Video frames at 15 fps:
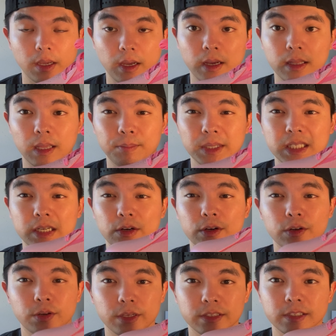the material
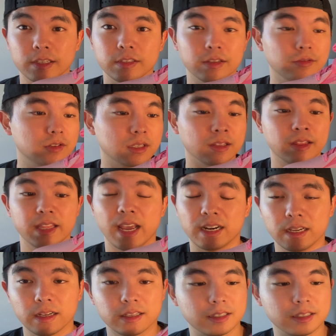consists of synthetics